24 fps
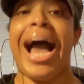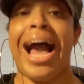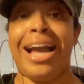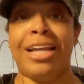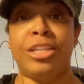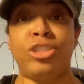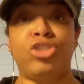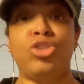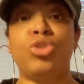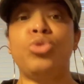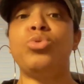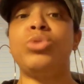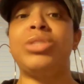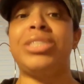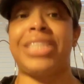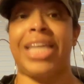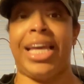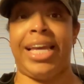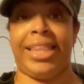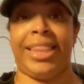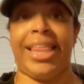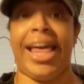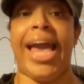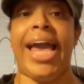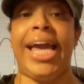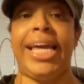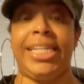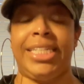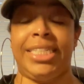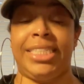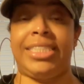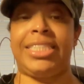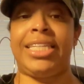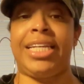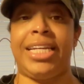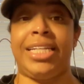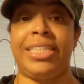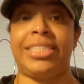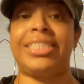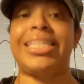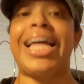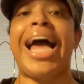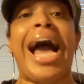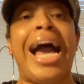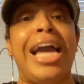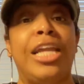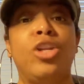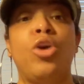I do say that in the sense
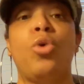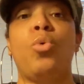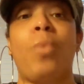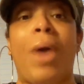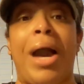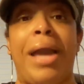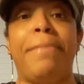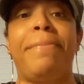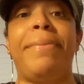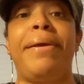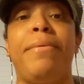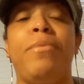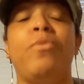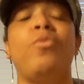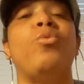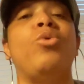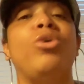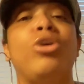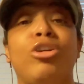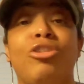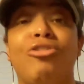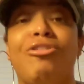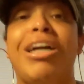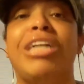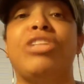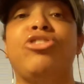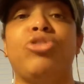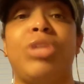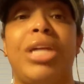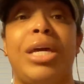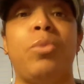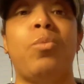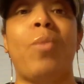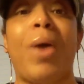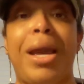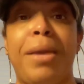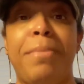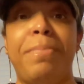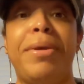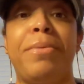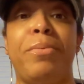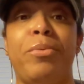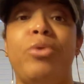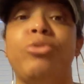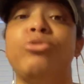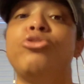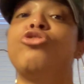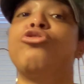that I know white people will congratulate white
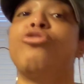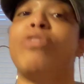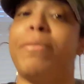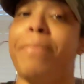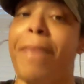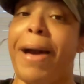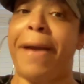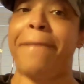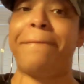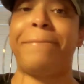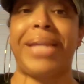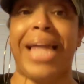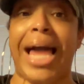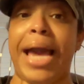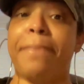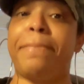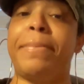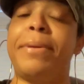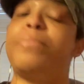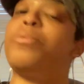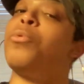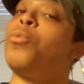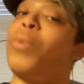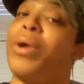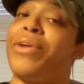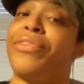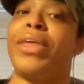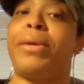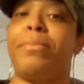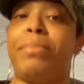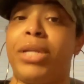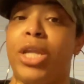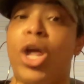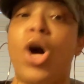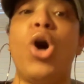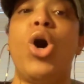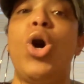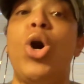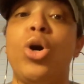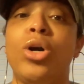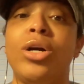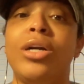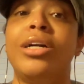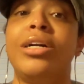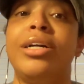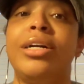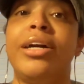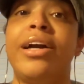people to remind black people where they
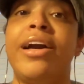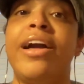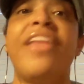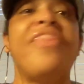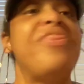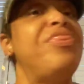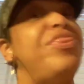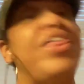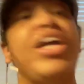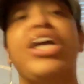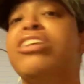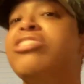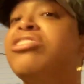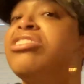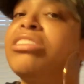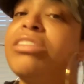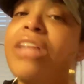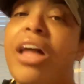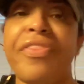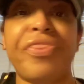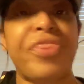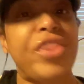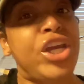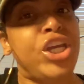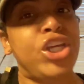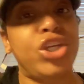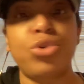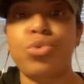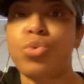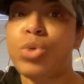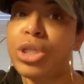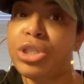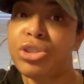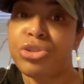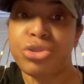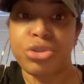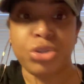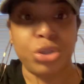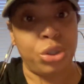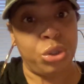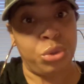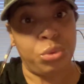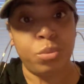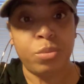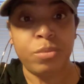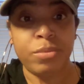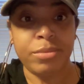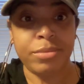belong. There's nothing you can
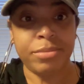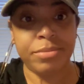do.